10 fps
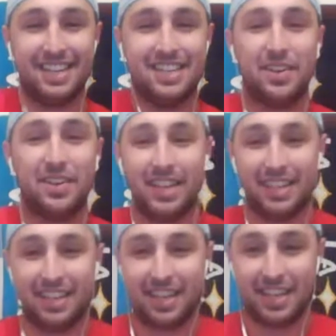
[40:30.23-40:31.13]
do you guys?
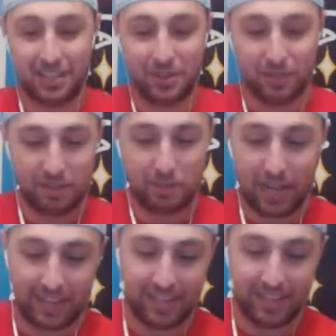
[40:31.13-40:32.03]
Is Houston
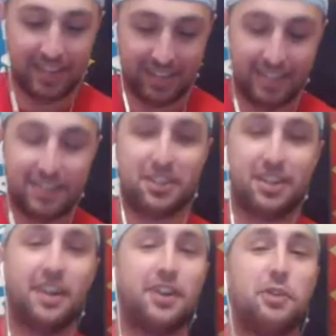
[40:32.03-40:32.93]
back in it? Is
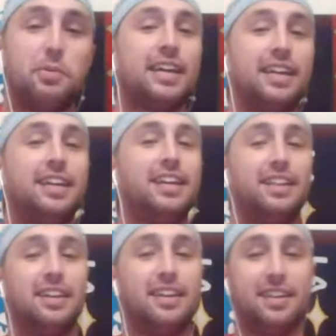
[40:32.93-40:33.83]
Chicago back in it?
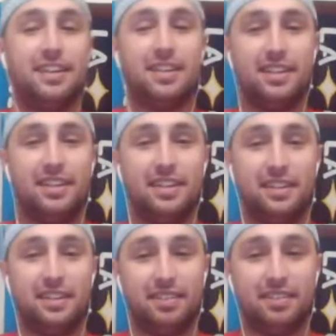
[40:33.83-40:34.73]

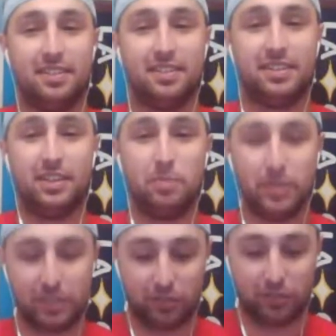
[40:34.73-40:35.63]
Is
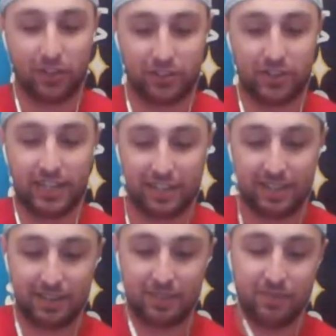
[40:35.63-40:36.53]
Columbus faltering?
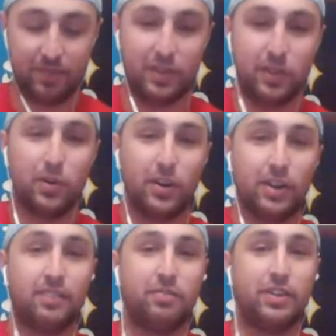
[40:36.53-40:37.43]
New York
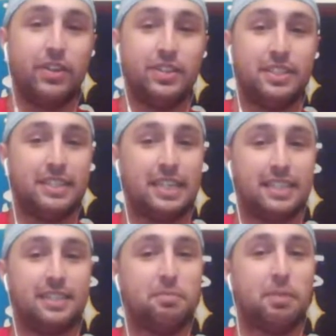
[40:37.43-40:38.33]
fell to
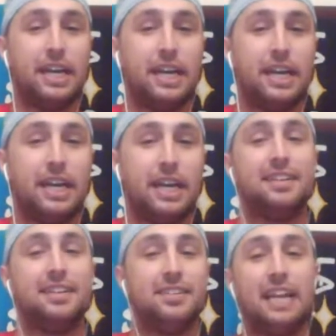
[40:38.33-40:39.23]
6th.
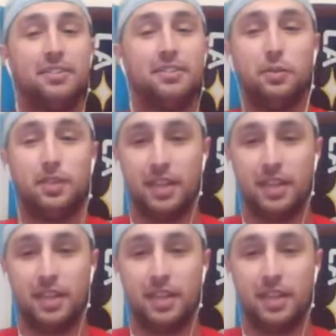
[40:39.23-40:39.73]
Mike, I don't know